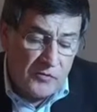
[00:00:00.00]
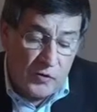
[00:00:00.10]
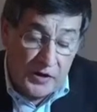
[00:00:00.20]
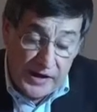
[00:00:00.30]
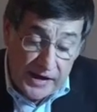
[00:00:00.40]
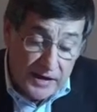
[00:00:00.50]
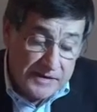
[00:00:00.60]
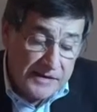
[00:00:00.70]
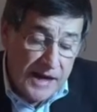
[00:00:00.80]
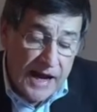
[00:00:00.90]
for
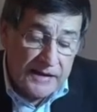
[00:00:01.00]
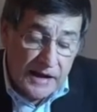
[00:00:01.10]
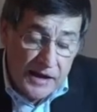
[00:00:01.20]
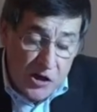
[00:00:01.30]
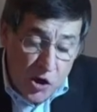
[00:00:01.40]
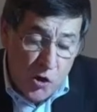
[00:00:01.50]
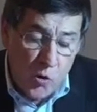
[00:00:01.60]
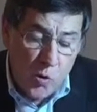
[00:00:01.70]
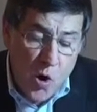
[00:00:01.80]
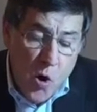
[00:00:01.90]
years, and I
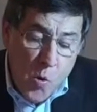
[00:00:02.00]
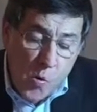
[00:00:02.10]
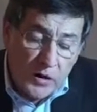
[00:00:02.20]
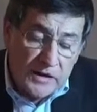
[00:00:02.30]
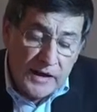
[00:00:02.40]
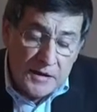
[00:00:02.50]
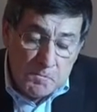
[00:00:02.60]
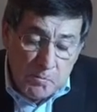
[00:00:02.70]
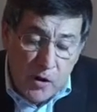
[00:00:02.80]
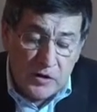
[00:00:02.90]
know what an
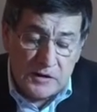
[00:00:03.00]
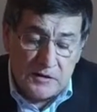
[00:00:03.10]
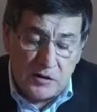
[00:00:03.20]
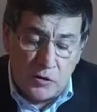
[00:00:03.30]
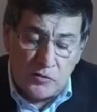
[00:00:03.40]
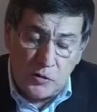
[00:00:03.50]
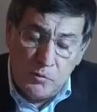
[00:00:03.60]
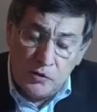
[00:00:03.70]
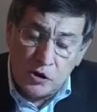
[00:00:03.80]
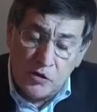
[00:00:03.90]
important
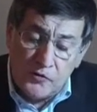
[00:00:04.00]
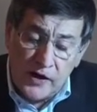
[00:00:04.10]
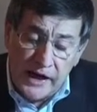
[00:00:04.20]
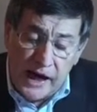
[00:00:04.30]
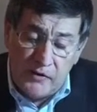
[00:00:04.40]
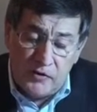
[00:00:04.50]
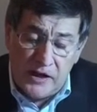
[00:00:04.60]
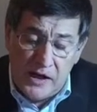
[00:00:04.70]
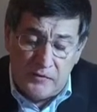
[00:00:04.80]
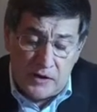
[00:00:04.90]
contribution they have
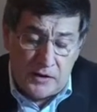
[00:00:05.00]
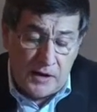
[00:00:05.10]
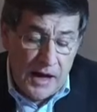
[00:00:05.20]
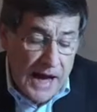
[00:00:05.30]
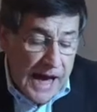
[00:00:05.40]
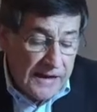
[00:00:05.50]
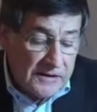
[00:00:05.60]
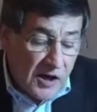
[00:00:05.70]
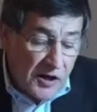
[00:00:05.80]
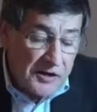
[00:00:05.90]
given
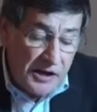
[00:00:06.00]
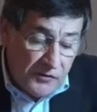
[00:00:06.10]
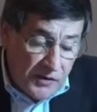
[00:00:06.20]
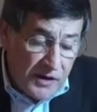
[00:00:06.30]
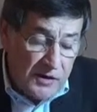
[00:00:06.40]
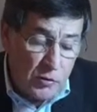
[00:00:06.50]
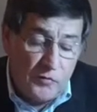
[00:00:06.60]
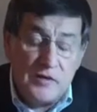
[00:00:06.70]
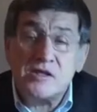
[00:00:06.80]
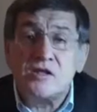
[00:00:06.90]
and are giving to
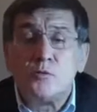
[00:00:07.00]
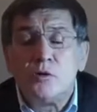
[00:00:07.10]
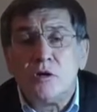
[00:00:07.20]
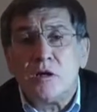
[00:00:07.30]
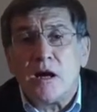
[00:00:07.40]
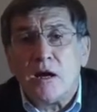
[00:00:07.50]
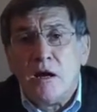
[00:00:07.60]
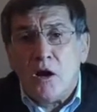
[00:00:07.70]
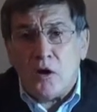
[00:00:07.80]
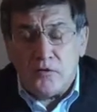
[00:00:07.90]
the study
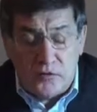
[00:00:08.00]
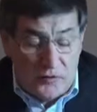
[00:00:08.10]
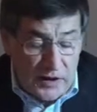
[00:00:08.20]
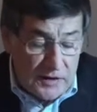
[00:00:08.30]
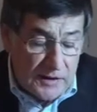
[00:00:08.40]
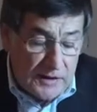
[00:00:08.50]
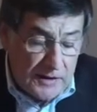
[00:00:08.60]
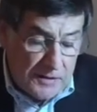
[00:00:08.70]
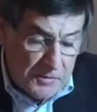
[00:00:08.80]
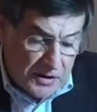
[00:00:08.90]
of the
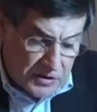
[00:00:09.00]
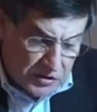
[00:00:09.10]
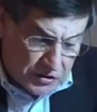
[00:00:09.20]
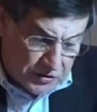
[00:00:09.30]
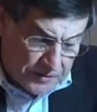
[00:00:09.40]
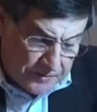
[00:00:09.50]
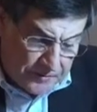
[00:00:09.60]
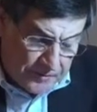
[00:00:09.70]
Italian immigration.